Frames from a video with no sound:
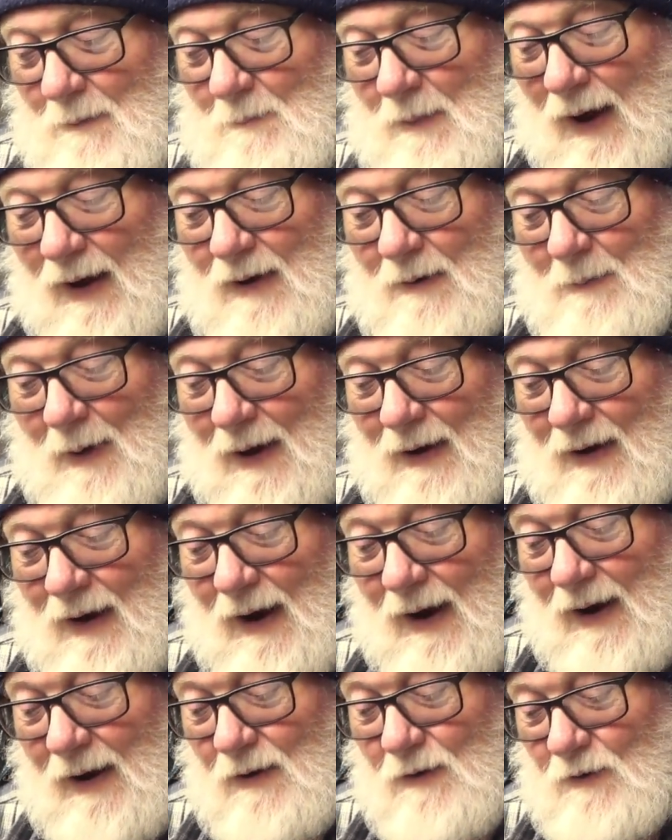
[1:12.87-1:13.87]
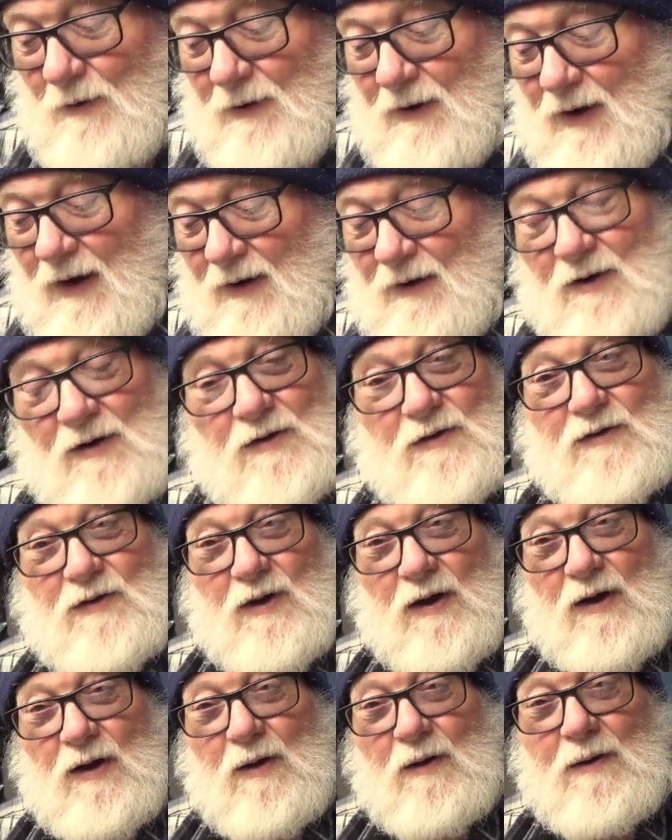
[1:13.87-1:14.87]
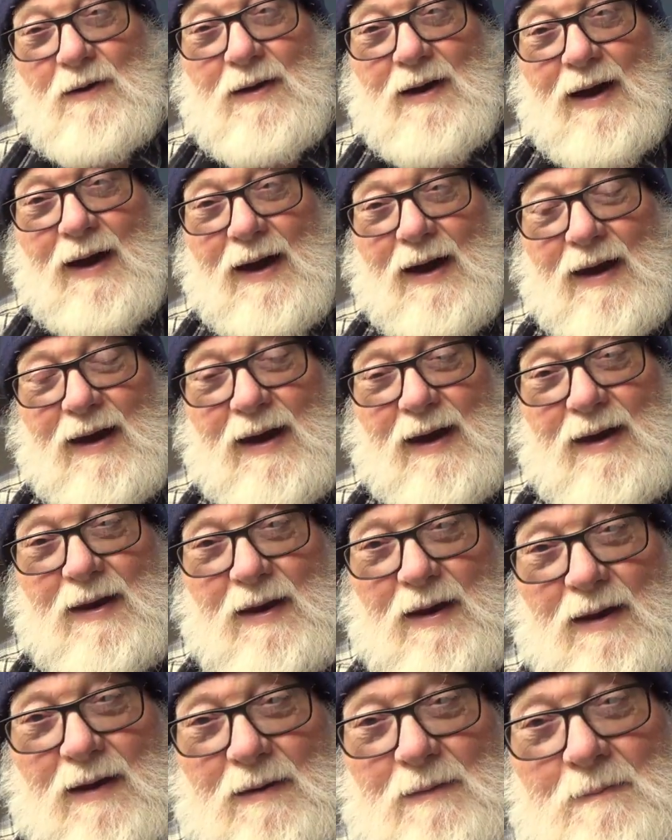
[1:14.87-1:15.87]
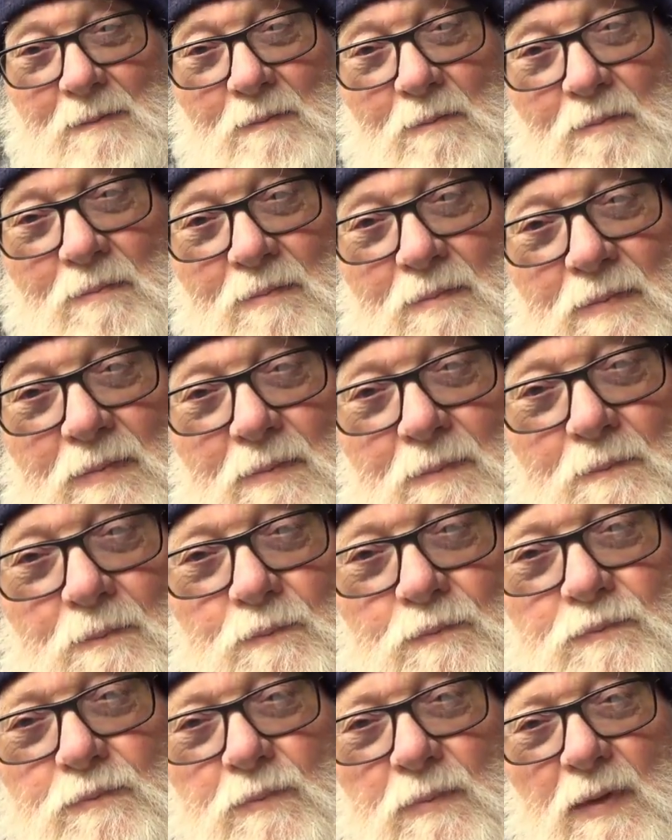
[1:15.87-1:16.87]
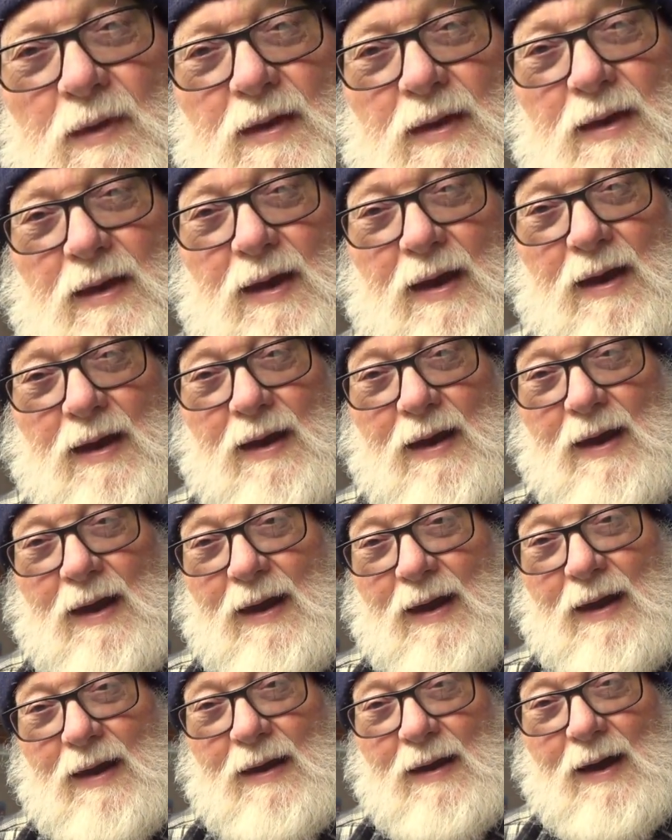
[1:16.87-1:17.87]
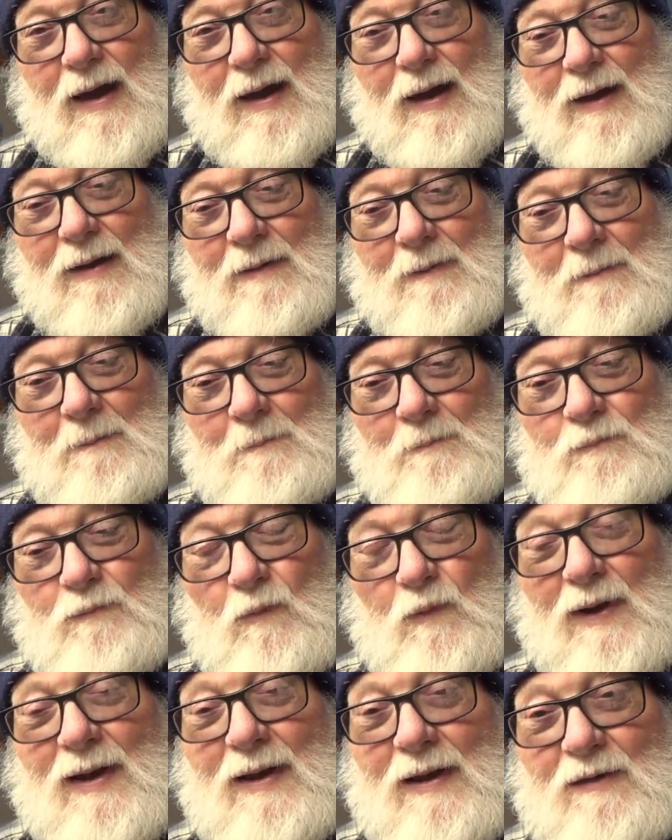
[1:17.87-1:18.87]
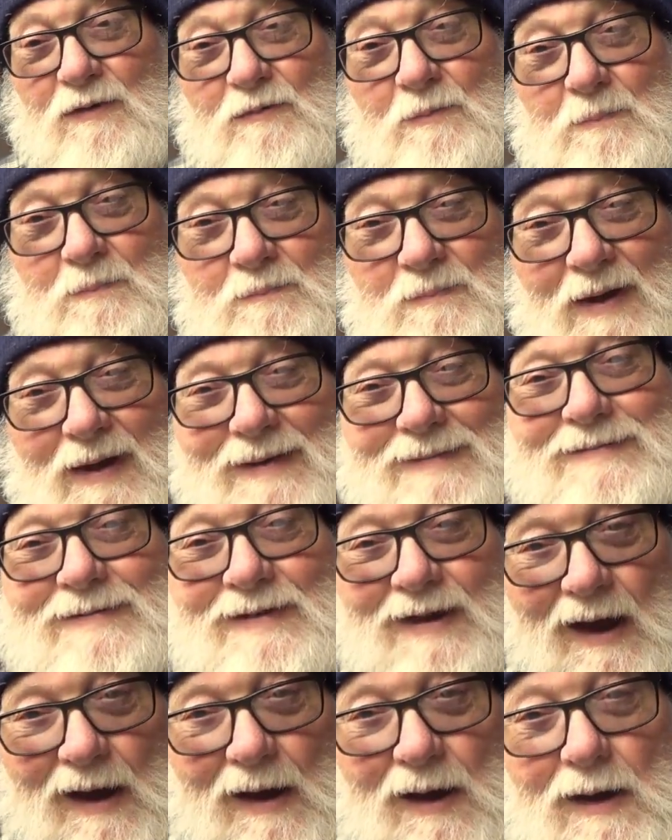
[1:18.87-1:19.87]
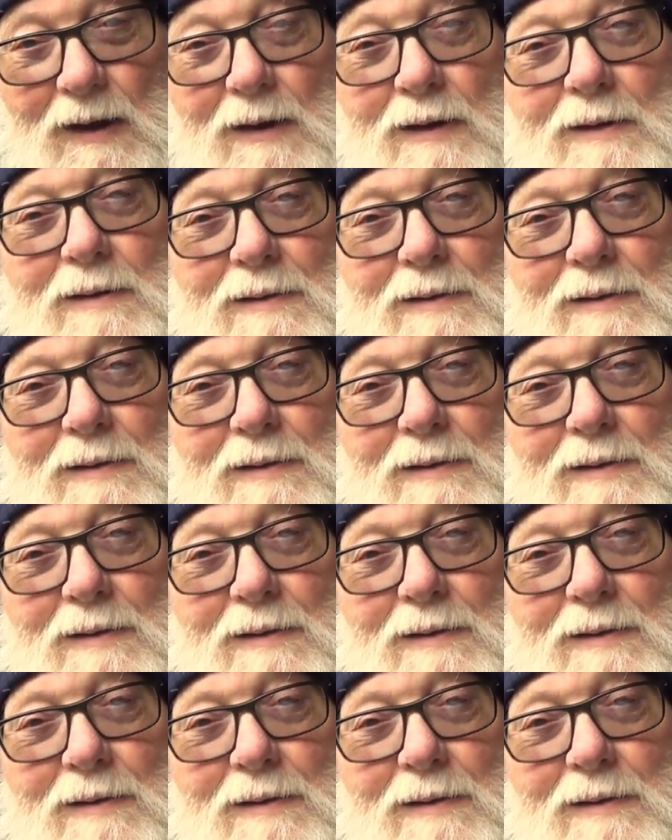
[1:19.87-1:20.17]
Back about 8 or 10 years ago, I had a EAA, well, it's a SAR,